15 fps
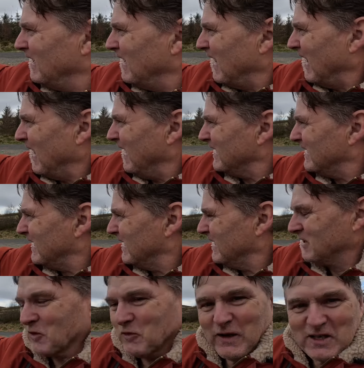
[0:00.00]
And
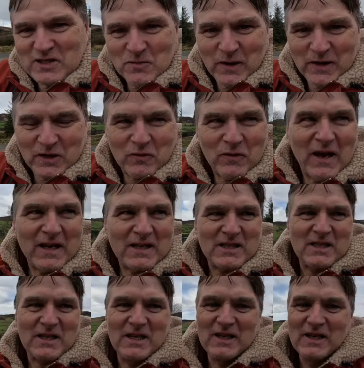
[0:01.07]
the reason why the
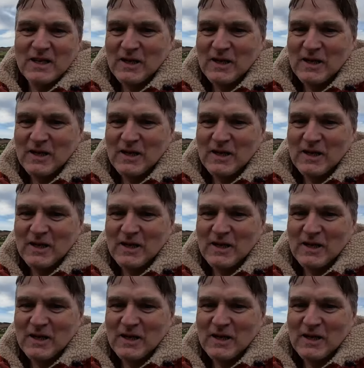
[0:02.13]
grass